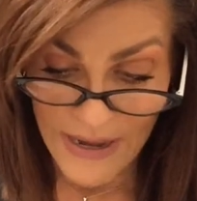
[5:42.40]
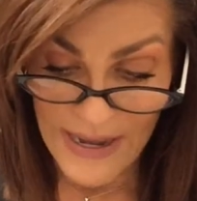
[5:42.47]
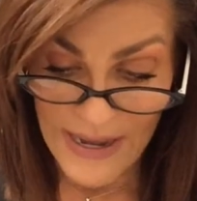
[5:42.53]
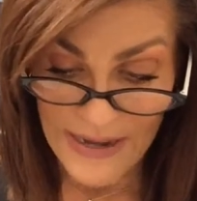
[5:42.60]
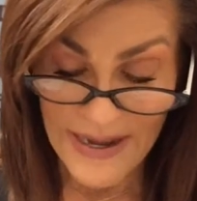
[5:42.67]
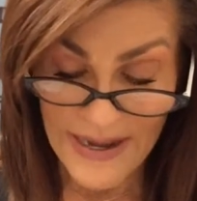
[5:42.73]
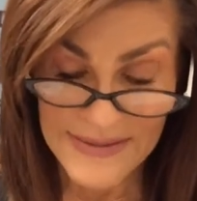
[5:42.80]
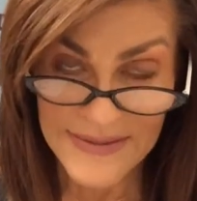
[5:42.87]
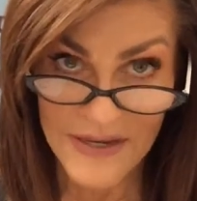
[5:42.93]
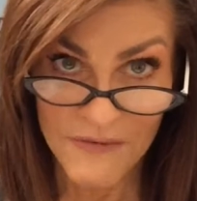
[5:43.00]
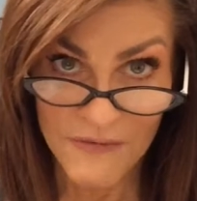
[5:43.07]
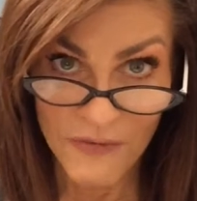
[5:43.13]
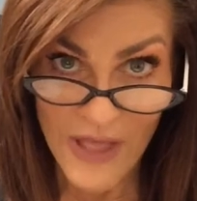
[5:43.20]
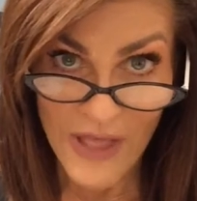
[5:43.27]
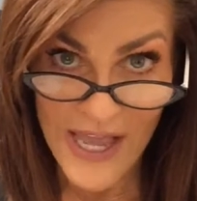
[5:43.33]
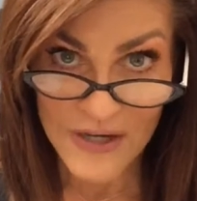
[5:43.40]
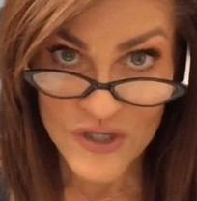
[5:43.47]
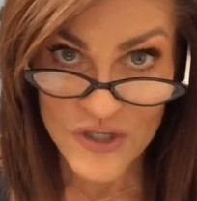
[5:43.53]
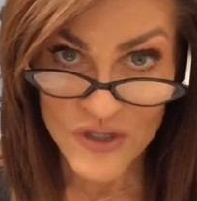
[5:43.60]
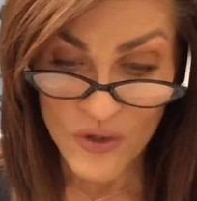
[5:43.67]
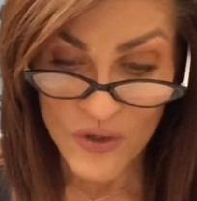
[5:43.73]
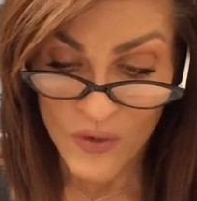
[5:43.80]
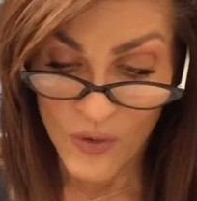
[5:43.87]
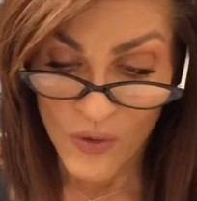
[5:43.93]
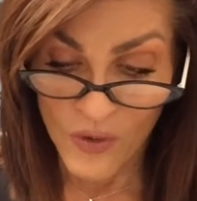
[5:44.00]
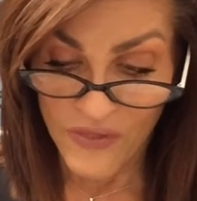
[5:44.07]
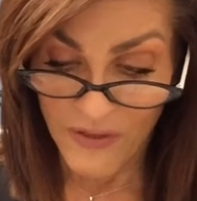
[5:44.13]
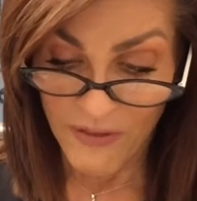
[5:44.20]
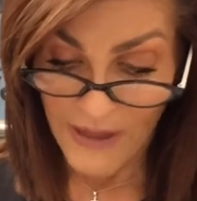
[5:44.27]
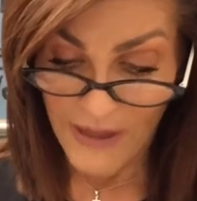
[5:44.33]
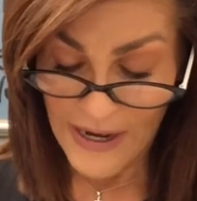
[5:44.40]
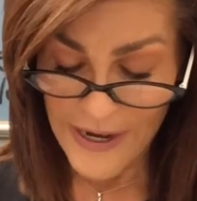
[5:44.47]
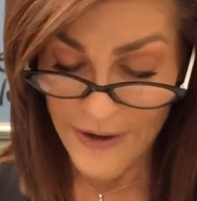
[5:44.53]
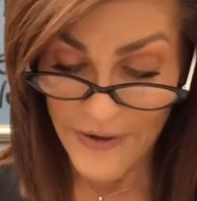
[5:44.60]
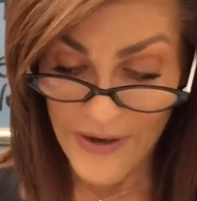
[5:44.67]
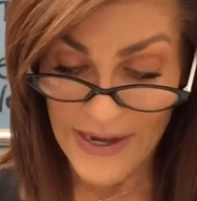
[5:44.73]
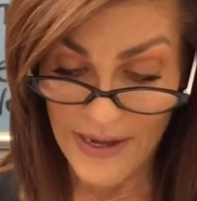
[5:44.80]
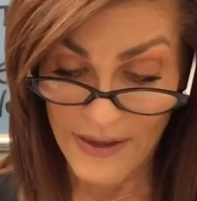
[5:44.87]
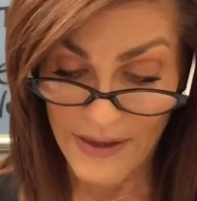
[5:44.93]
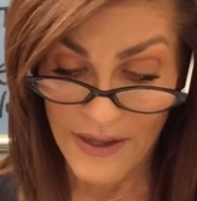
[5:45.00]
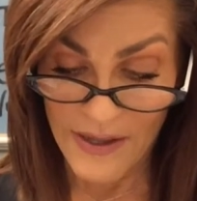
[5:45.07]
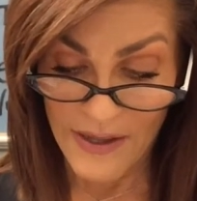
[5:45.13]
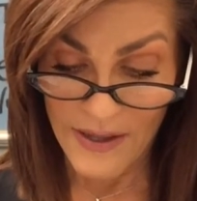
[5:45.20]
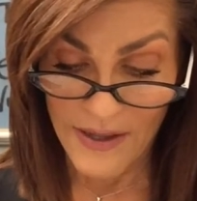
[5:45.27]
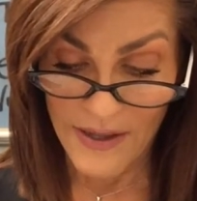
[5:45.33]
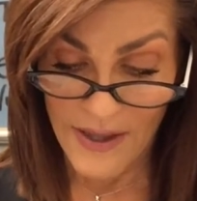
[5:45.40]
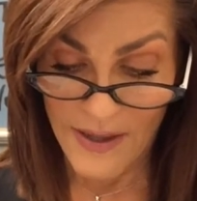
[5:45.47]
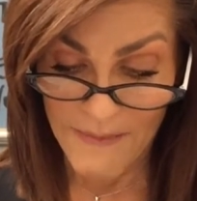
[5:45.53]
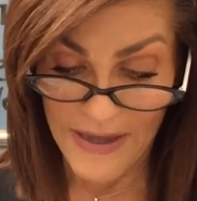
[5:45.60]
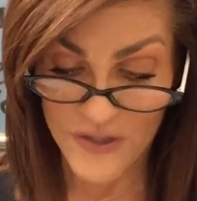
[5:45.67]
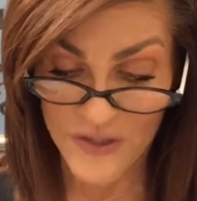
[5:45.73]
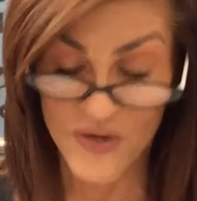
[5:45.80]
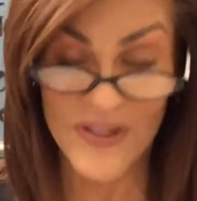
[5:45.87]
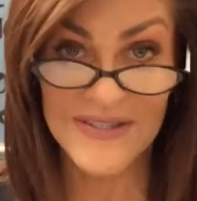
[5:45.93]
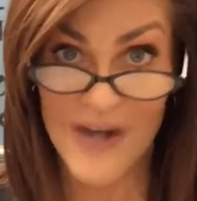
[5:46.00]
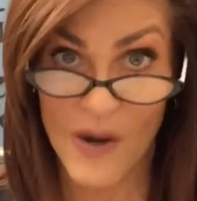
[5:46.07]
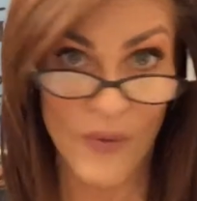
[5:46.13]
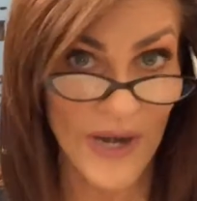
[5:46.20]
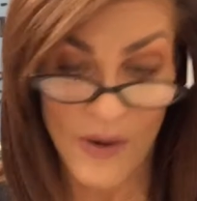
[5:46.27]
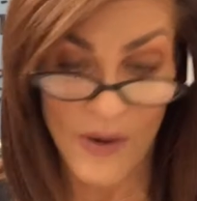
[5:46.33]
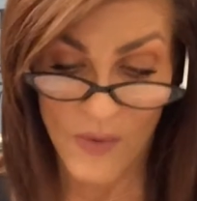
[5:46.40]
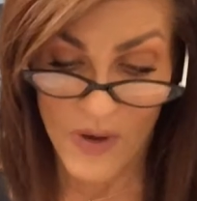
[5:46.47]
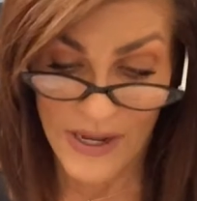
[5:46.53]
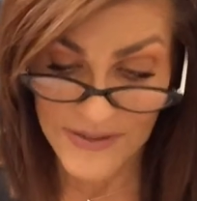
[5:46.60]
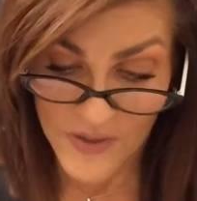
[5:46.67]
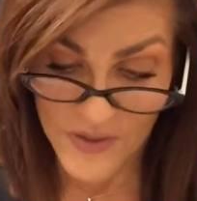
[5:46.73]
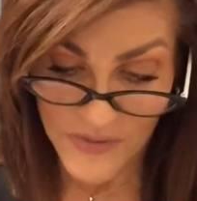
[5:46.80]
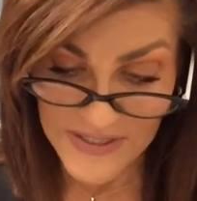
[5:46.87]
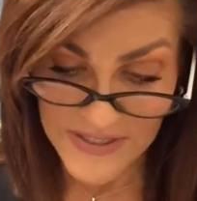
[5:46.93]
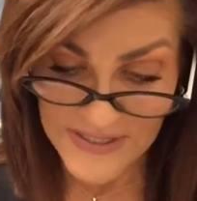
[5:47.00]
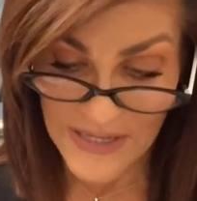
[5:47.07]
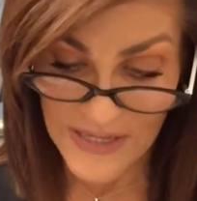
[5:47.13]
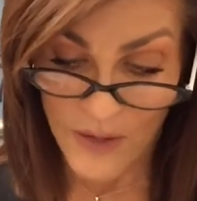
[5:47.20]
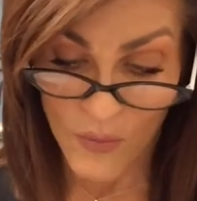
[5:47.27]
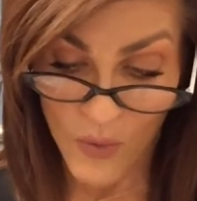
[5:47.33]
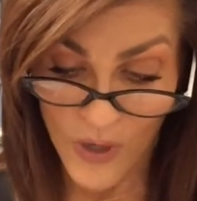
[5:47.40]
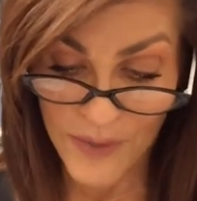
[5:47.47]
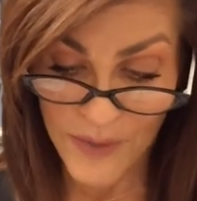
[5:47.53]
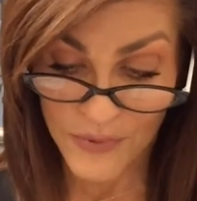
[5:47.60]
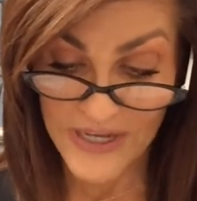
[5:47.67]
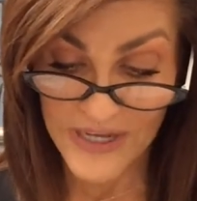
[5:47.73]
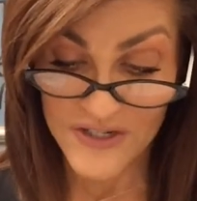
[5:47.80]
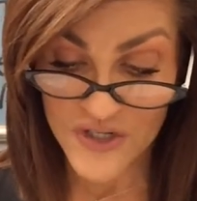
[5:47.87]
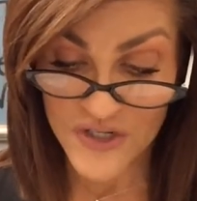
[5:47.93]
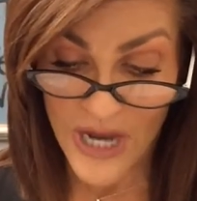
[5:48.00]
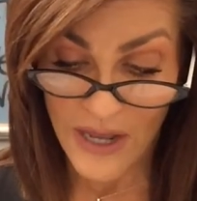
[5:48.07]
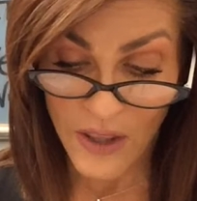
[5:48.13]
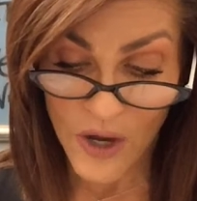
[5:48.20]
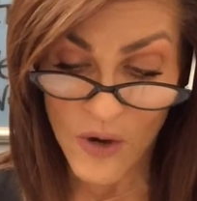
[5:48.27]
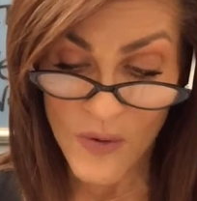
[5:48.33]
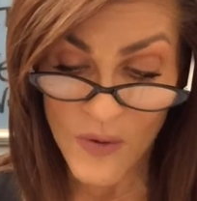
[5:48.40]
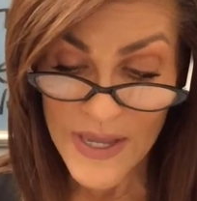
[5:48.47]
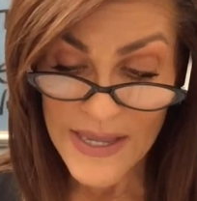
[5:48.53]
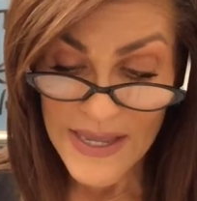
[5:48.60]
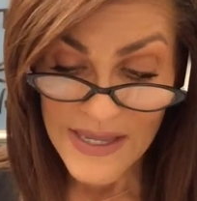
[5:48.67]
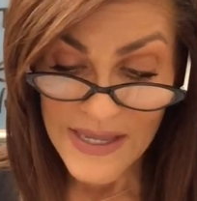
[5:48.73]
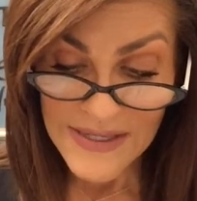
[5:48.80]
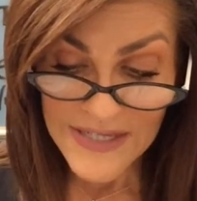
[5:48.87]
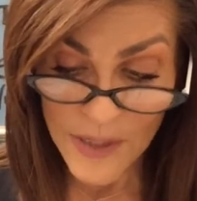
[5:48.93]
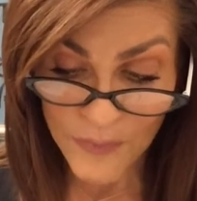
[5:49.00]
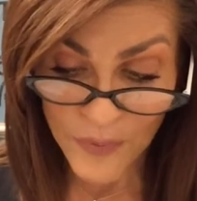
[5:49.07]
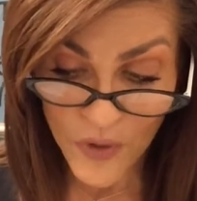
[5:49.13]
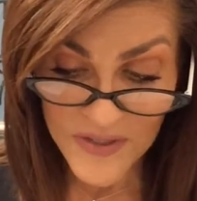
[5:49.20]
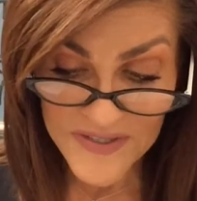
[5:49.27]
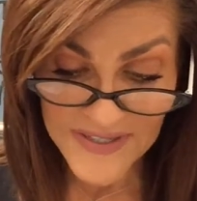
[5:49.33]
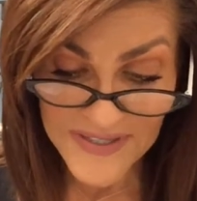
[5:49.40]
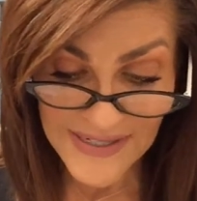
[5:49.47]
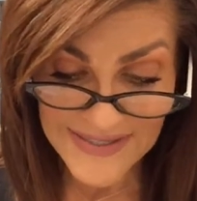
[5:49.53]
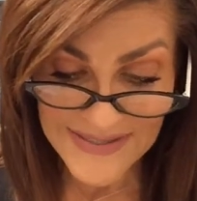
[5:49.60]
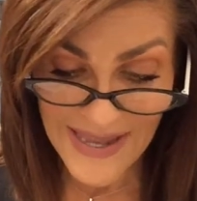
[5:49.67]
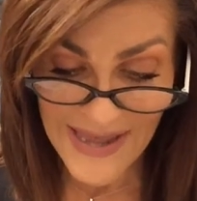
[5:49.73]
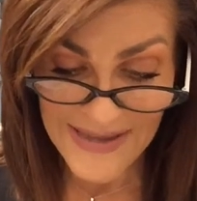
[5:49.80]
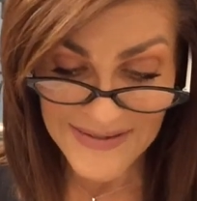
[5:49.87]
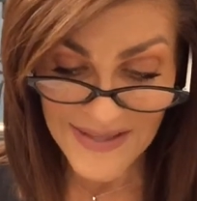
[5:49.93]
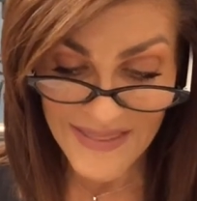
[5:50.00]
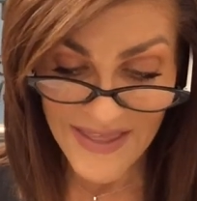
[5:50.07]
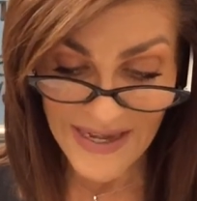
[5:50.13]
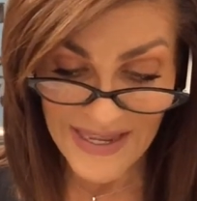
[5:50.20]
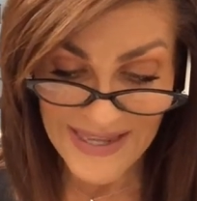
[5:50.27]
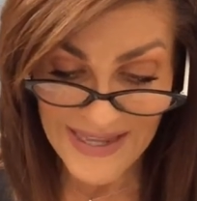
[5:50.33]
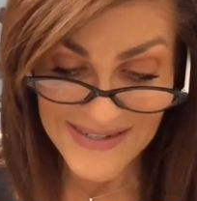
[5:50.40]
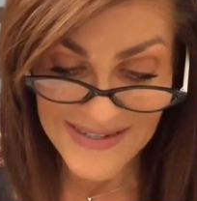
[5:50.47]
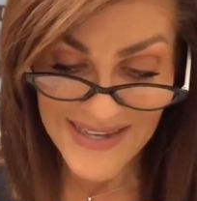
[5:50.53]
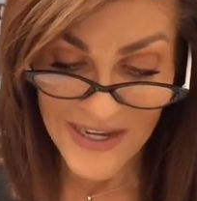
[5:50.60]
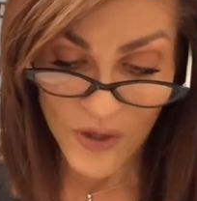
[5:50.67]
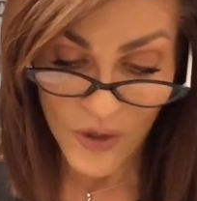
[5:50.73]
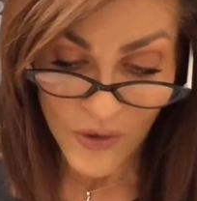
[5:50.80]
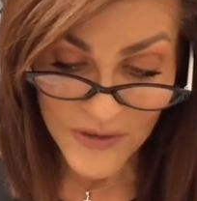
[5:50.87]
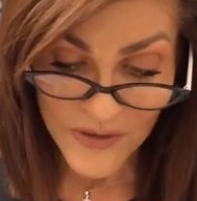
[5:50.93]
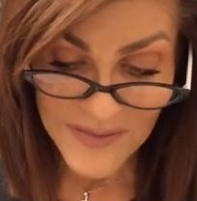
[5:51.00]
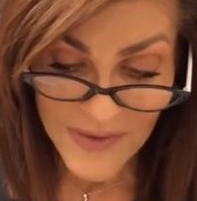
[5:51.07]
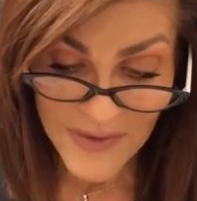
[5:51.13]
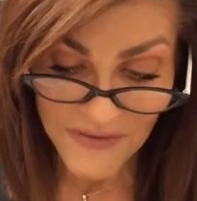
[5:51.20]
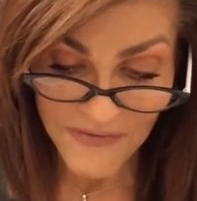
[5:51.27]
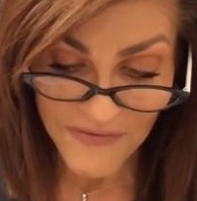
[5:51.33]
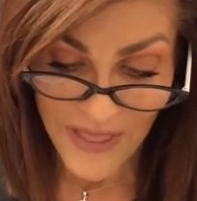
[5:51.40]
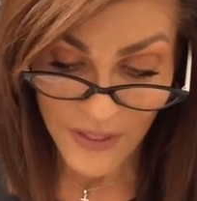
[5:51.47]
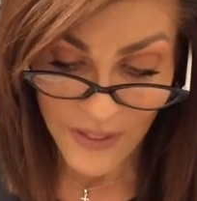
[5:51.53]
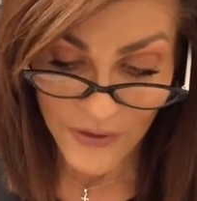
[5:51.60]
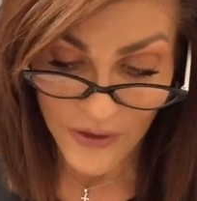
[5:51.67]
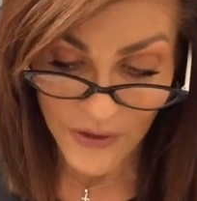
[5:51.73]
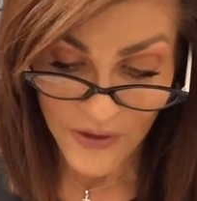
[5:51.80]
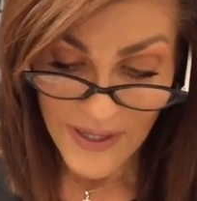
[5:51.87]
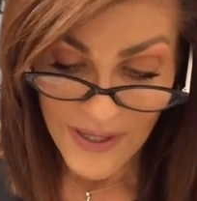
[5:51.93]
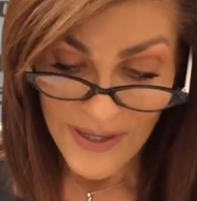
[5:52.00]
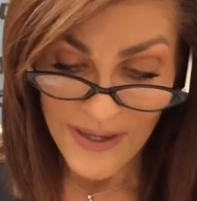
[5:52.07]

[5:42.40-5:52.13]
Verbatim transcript: red, I see flesh or the liar, and I, I make sure that's not what I want. So this is, and one brings shallow, temporal success that ends in ultimate failure.